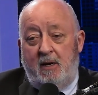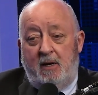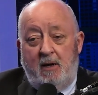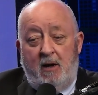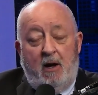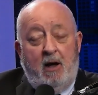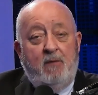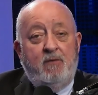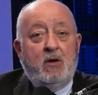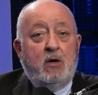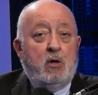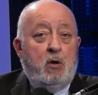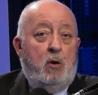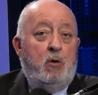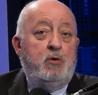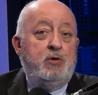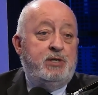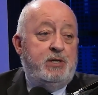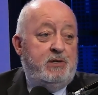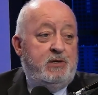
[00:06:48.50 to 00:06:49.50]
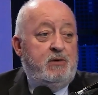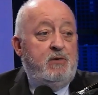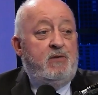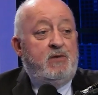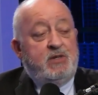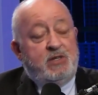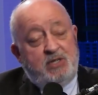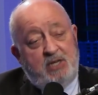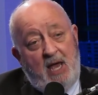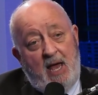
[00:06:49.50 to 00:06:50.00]
of the goals that you've
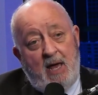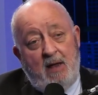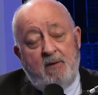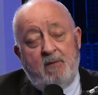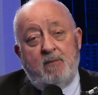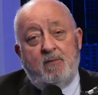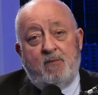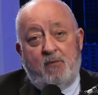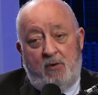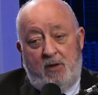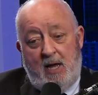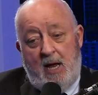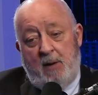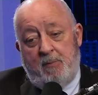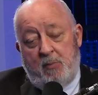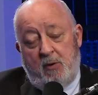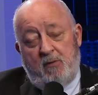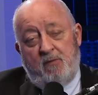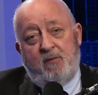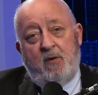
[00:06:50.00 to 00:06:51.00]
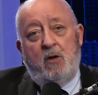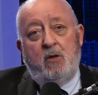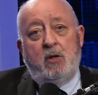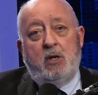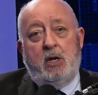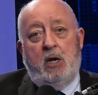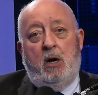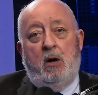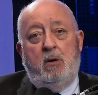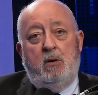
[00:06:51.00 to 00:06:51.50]
set for that
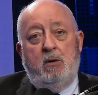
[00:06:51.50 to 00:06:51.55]
portfolio.